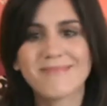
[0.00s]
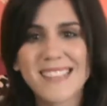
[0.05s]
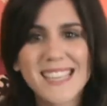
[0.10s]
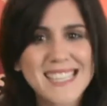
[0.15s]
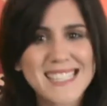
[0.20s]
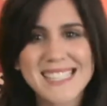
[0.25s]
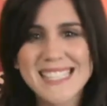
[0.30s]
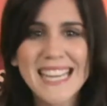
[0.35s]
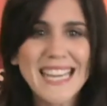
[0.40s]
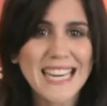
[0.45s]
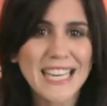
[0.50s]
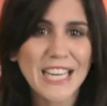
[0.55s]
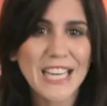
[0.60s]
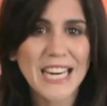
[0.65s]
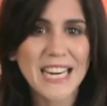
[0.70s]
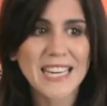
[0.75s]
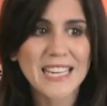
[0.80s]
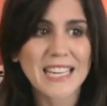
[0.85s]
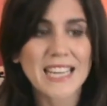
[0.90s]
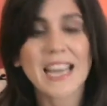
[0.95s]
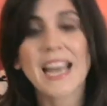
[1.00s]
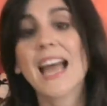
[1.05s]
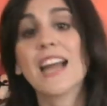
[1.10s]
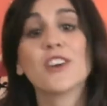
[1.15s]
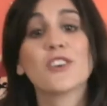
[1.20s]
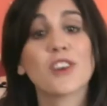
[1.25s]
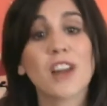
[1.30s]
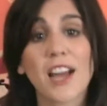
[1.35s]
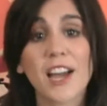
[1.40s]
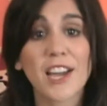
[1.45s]
It's not a good idea,
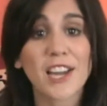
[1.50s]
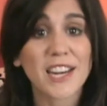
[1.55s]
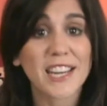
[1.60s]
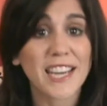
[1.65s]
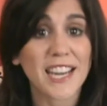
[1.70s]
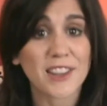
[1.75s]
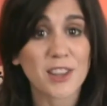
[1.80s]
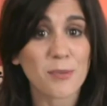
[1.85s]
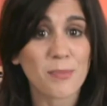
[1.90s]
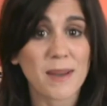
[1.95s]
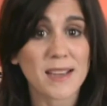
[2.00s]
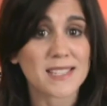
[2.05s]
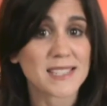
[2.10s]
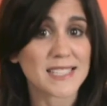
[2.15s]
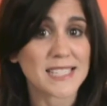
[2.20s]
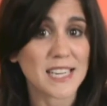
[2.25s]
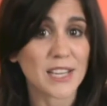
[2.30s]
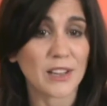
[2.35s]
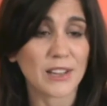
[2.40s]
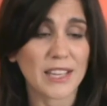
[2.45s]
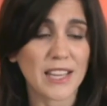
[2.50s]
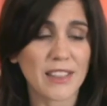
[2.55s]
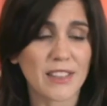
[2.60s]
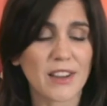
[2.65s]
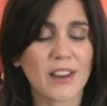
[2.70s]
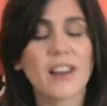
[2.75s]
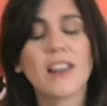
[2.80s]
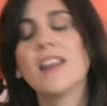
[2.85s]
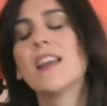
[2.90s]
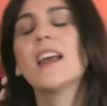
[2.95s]
and you're not going to get the best deal
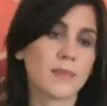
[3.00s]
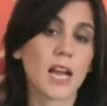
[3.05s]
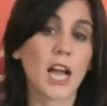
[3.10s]
either.